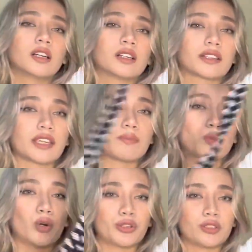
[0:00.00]

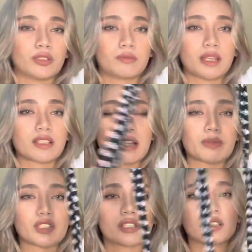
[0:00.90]
ribbon. May kasama
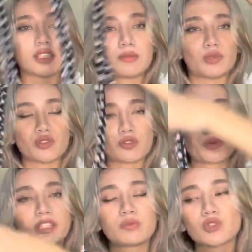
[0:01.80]
siyang ribbon. So,
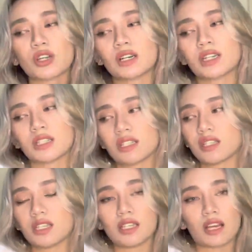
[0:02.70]
pwede mo siyang
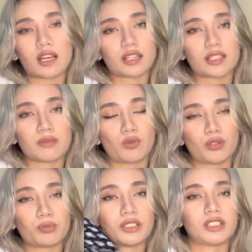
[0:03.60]
hindi naka-ribbon.
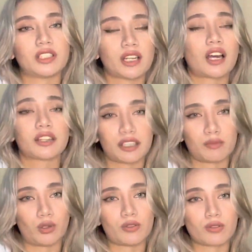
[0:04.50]
Pwede ding
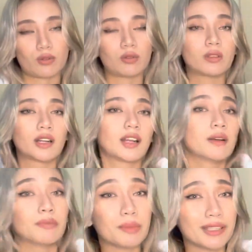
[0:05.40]
naka-ribbon. So,
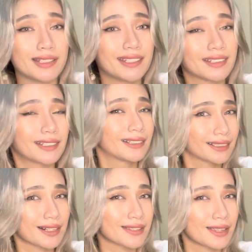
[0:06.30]
mamili ka na lang
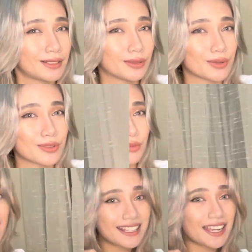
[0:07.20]
ng style na gusto mo. The
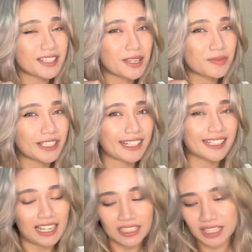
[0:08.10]
last item that I
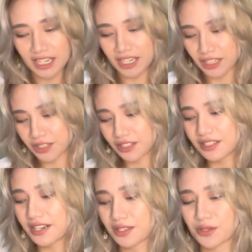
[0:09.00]
got here.
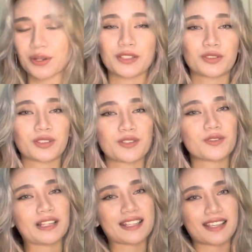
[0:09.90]
So, ito na yung
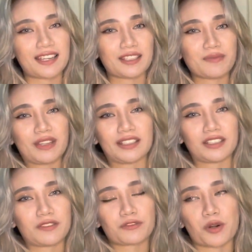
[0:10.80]
last item
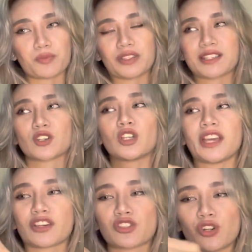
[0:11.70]
natin from this
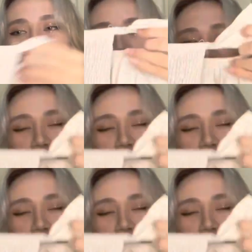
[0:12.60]
collection